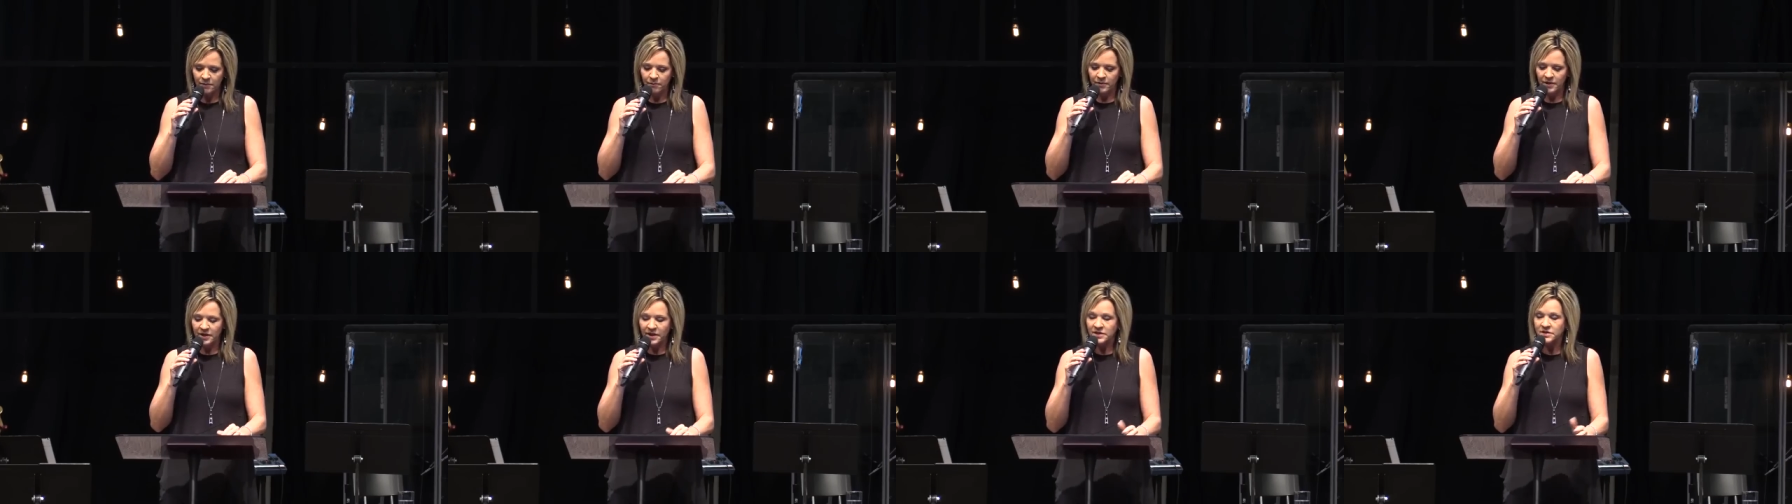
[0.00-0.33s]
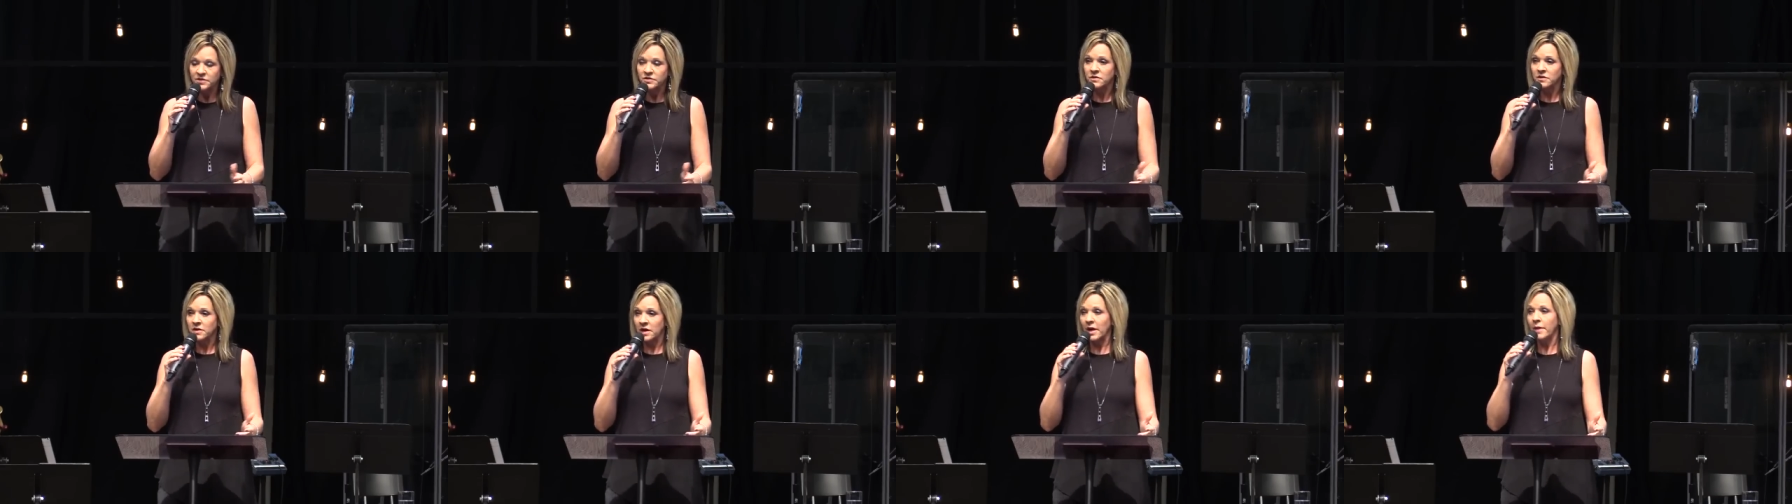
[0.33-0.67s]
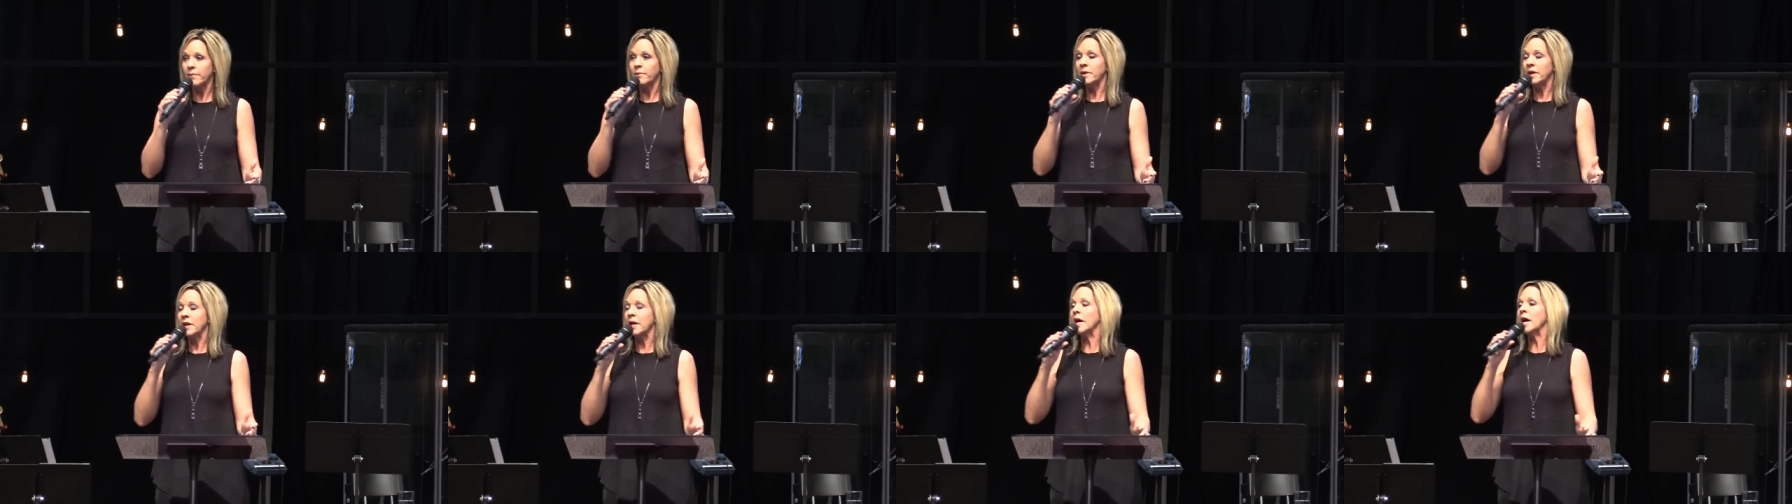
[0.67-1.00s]
because they're
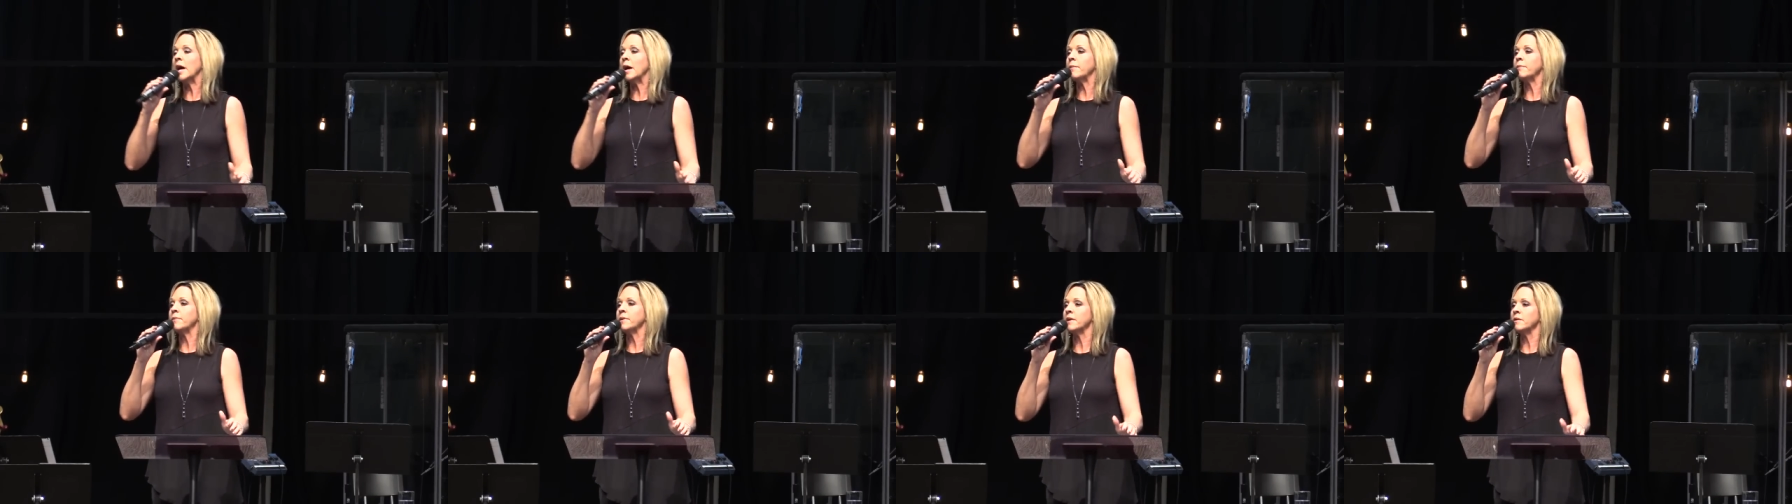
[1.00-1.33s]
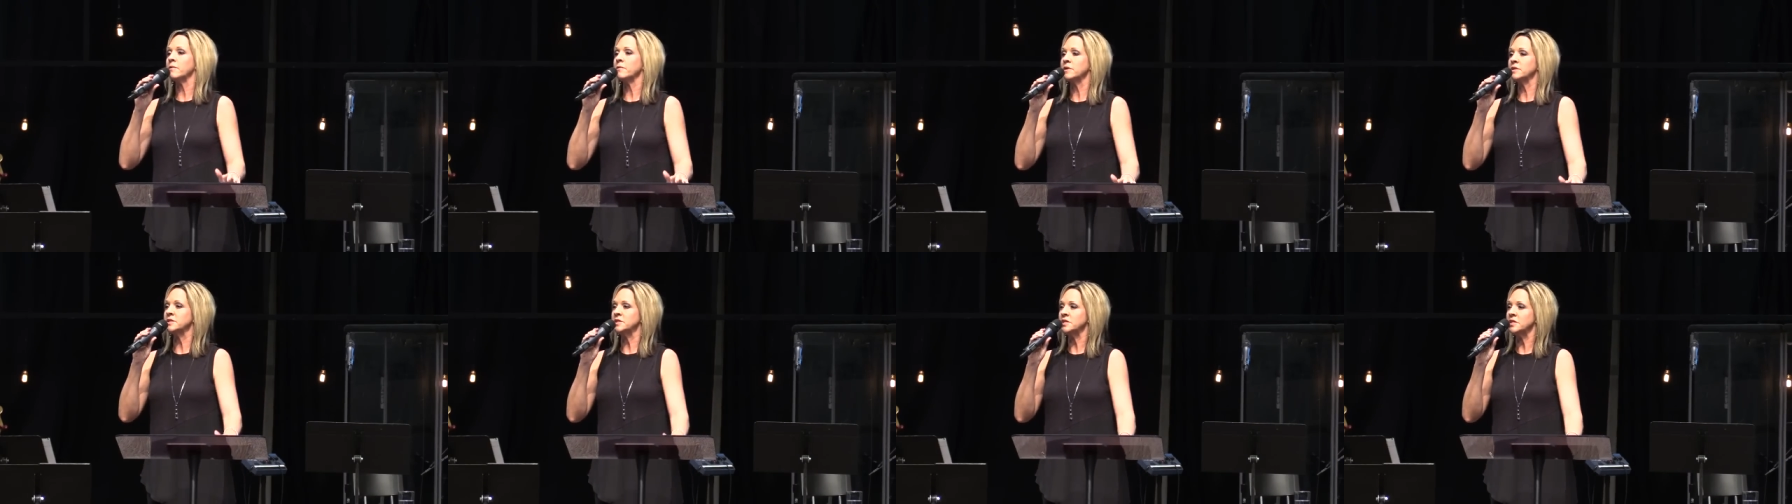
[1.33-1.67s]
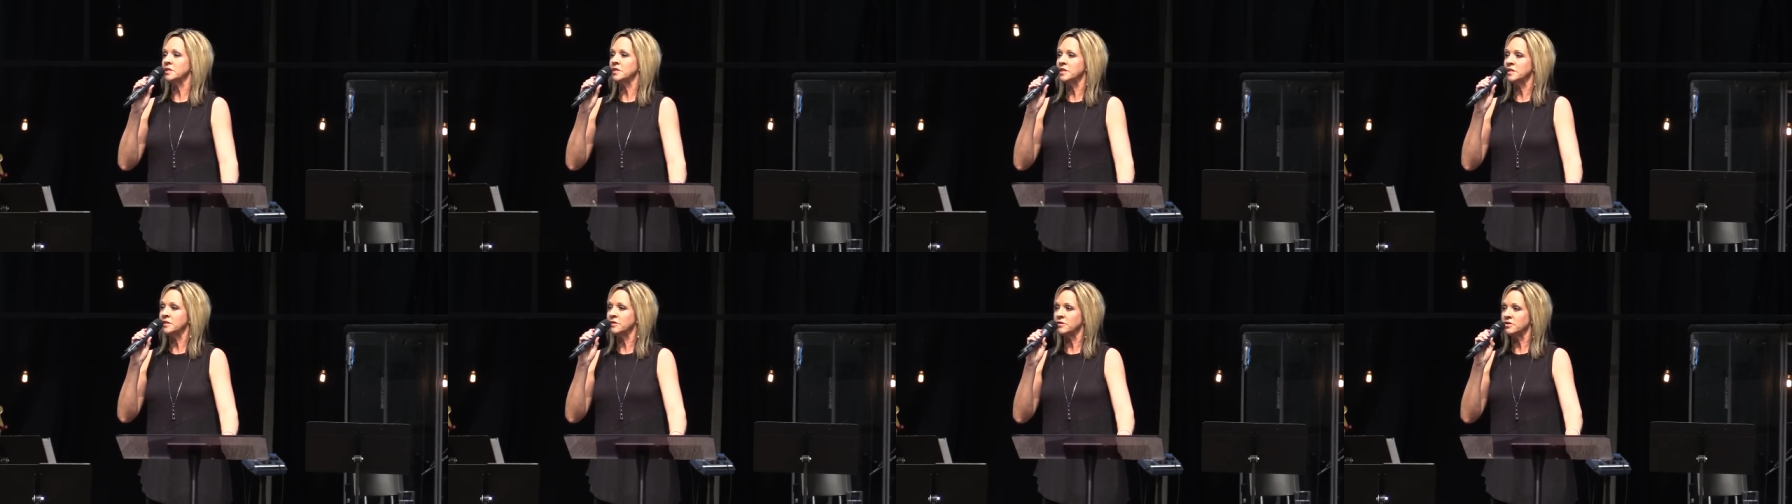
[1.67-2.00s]
coming up, and I want you
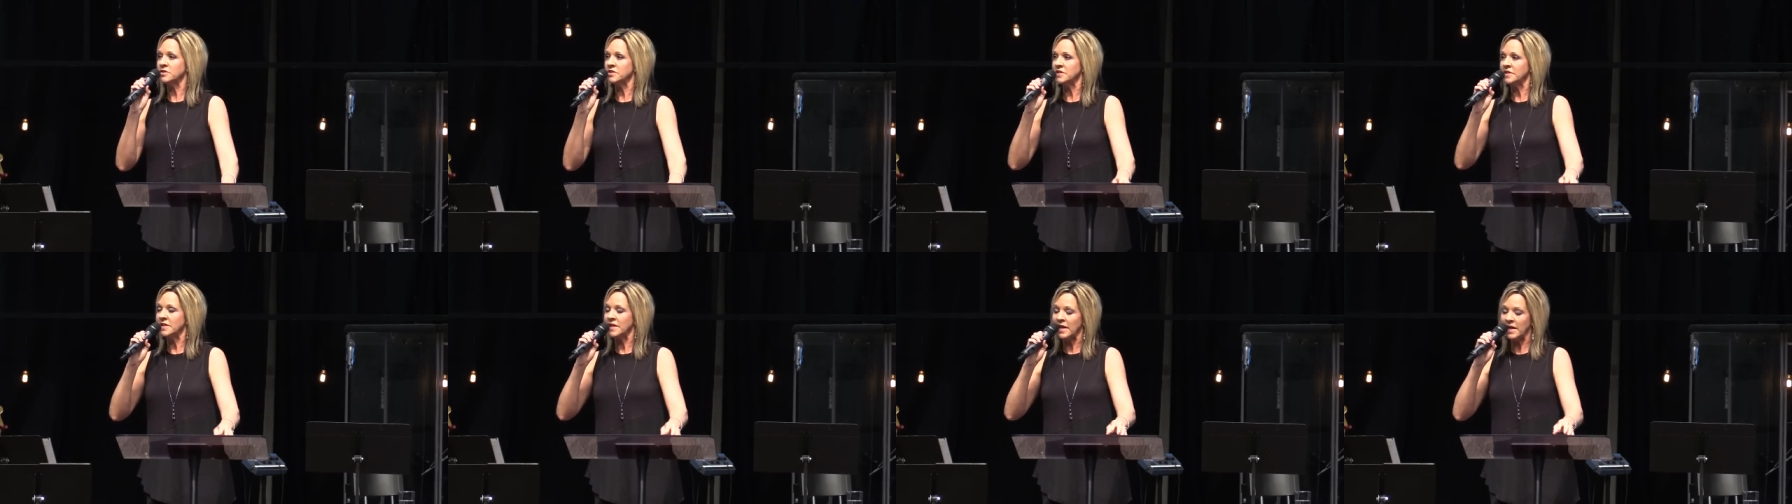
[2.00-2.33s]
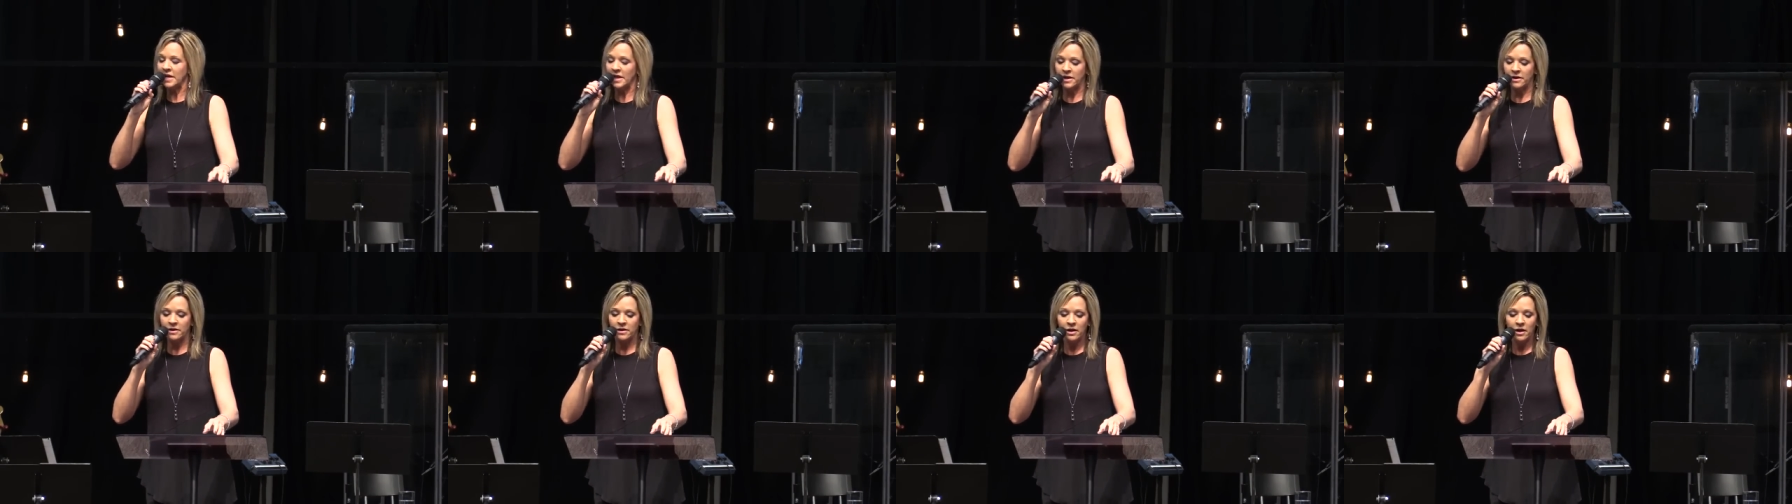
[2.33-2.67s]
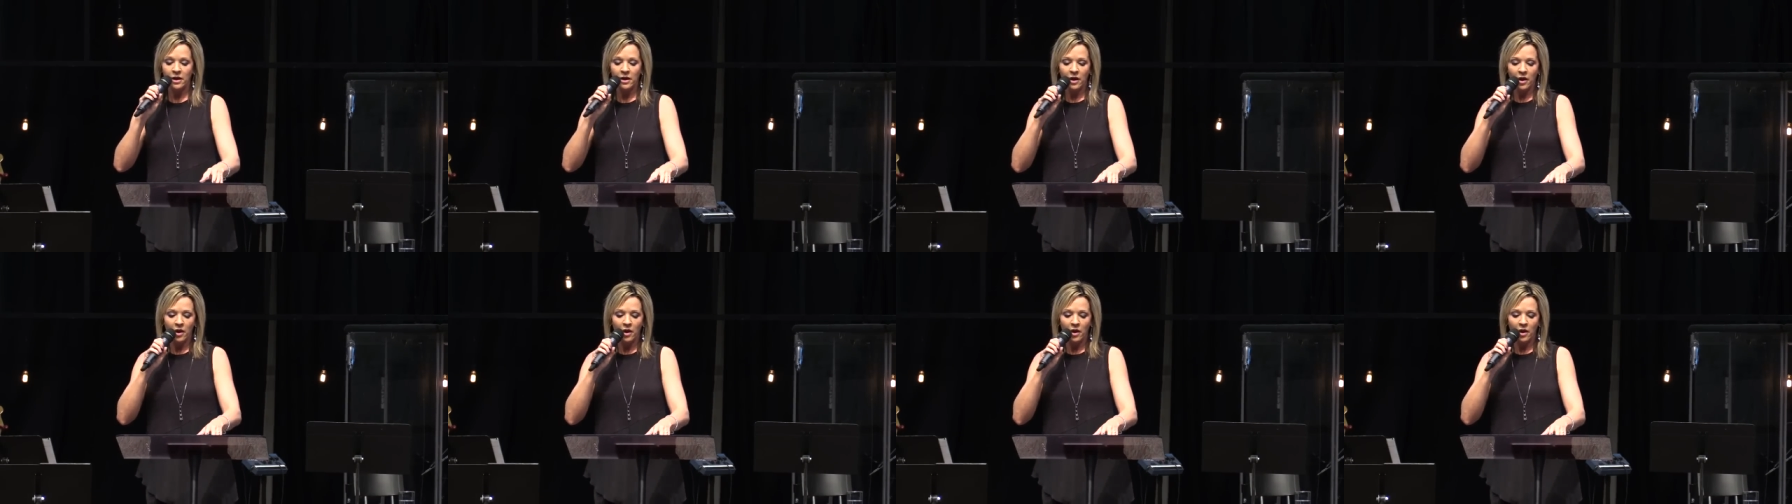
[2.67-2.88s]
to understand